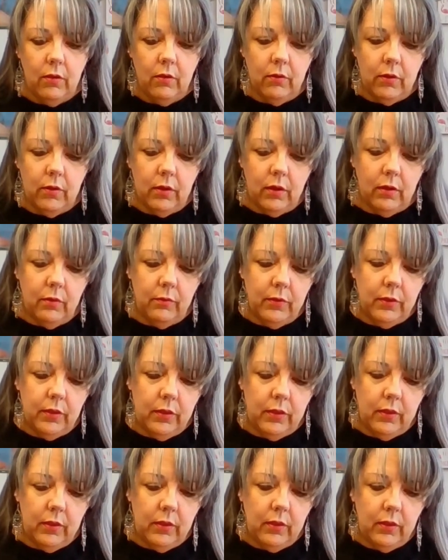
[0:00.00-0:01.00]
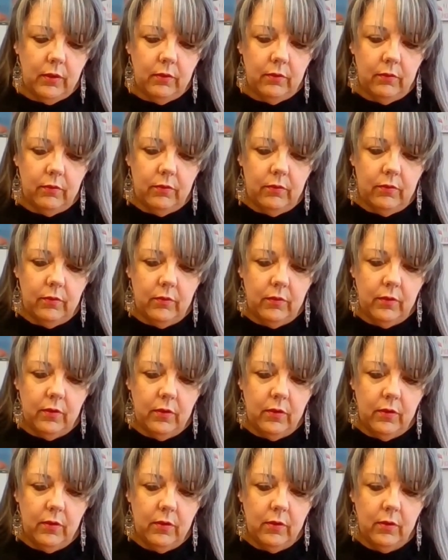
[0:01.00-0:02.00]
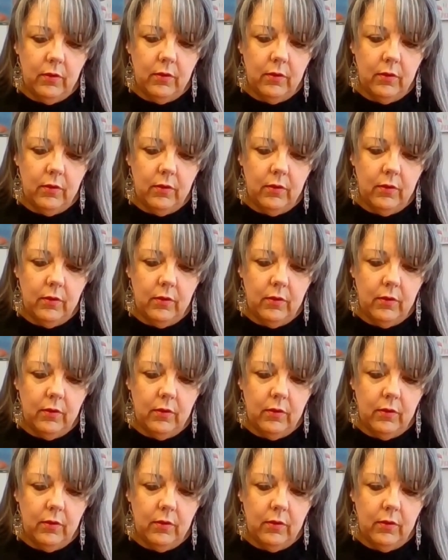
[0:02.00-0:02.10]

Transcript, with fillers: Okay, but then let's